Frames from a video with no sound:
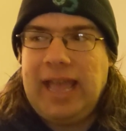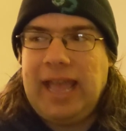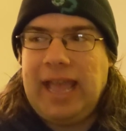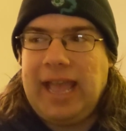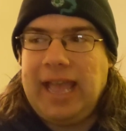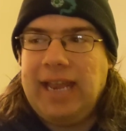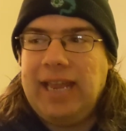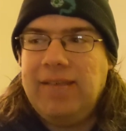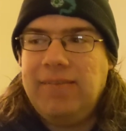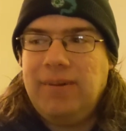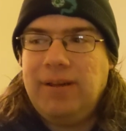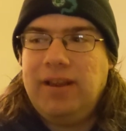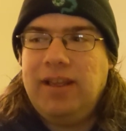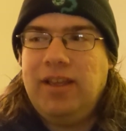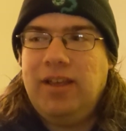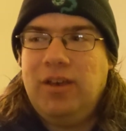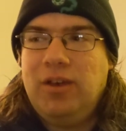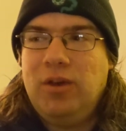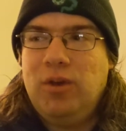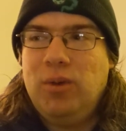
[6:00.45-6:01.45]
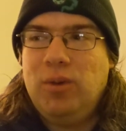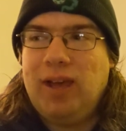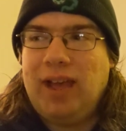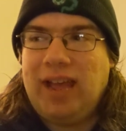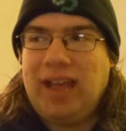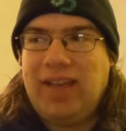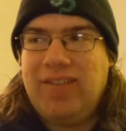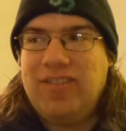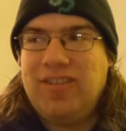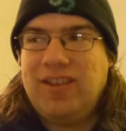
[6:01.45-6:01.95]
Anybody who
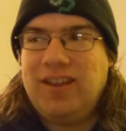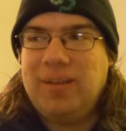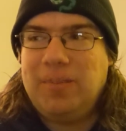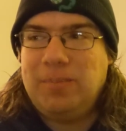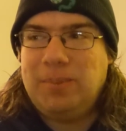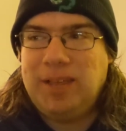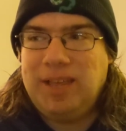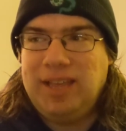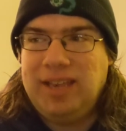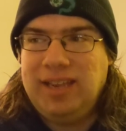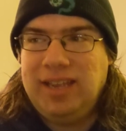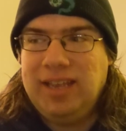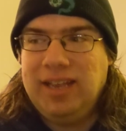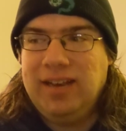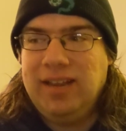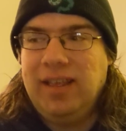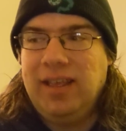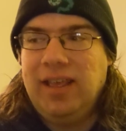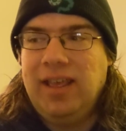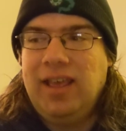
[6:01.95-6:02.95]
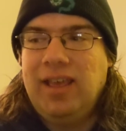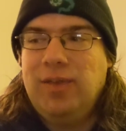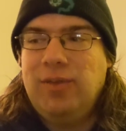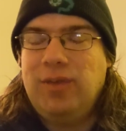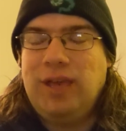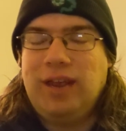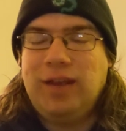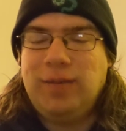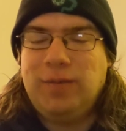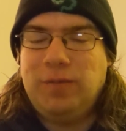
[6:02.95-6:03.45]
has an opinion that